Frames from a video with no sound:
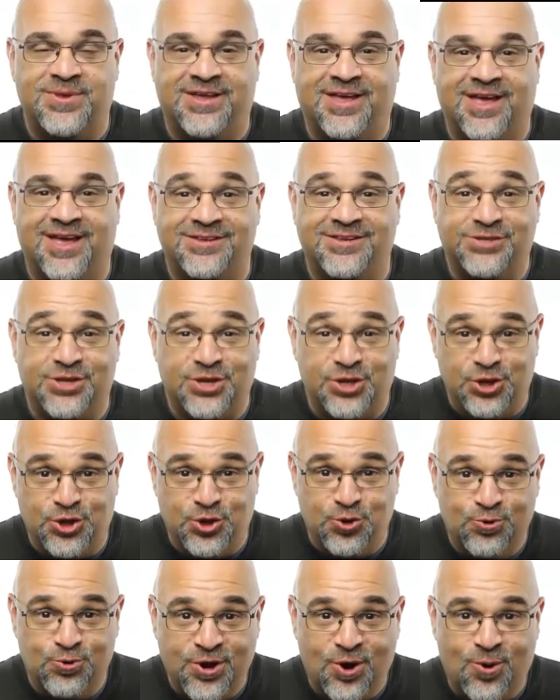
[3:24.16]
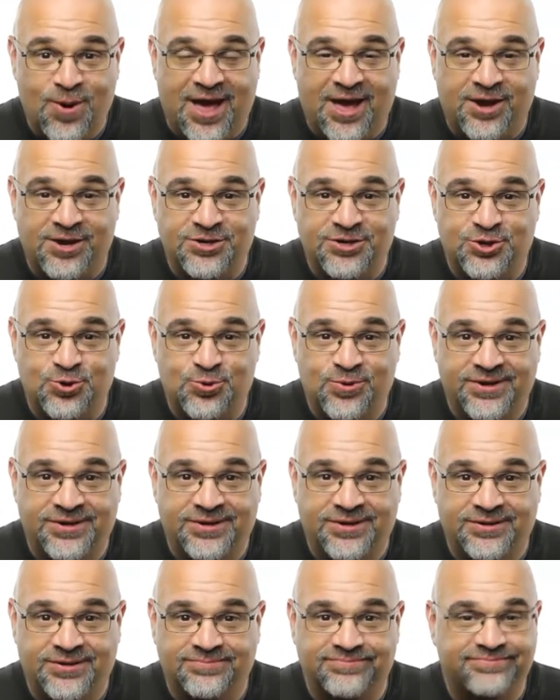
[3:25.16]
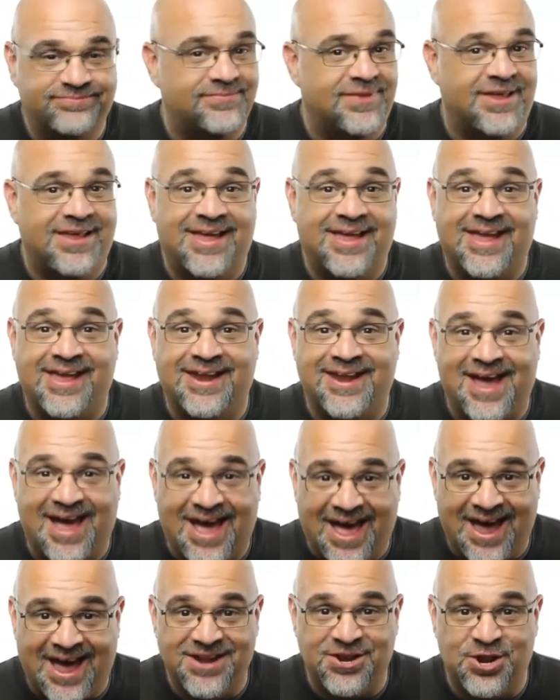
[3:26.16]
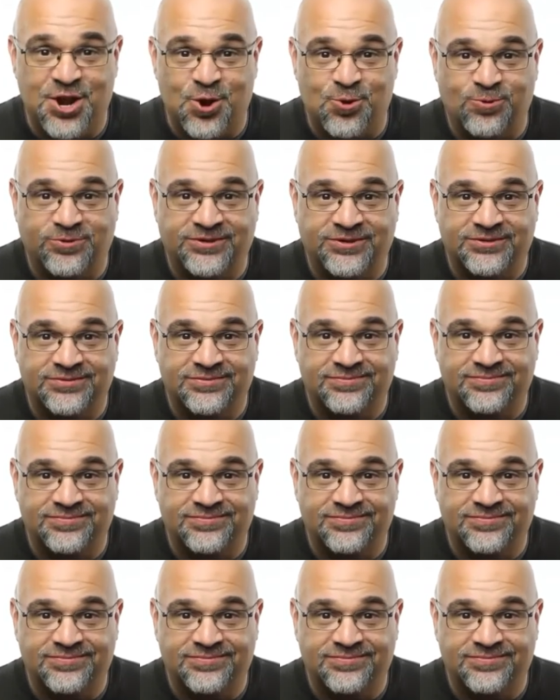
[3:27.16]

because you know how to do it and I don't.